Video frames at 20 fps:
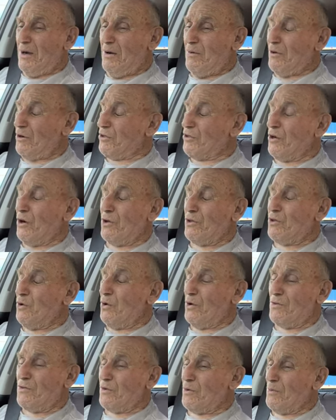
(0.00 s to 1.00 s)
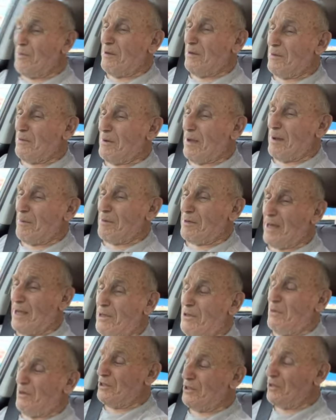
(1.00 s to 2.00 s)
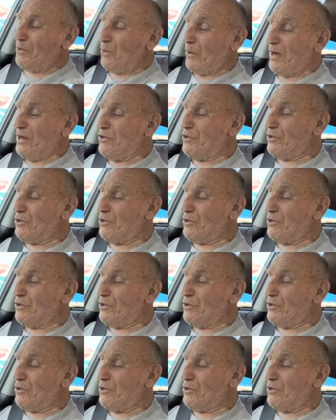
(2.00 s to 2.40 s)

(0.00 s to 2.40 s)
Well, don't do it for me, Drew. I, I, I have no. Waste